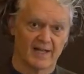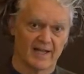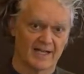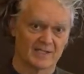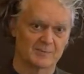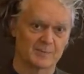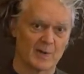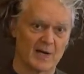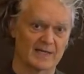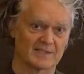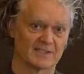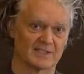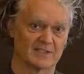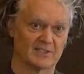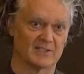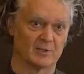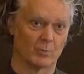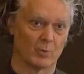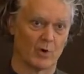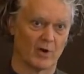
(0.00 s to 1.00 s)
That's
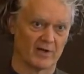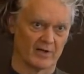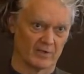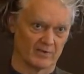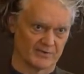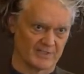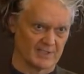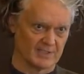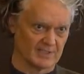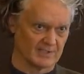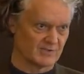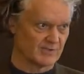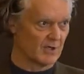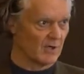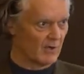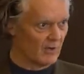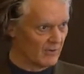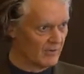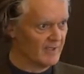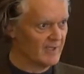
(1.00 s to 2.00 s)
practically royalty.
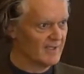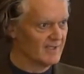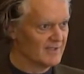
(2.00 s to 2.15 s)
So,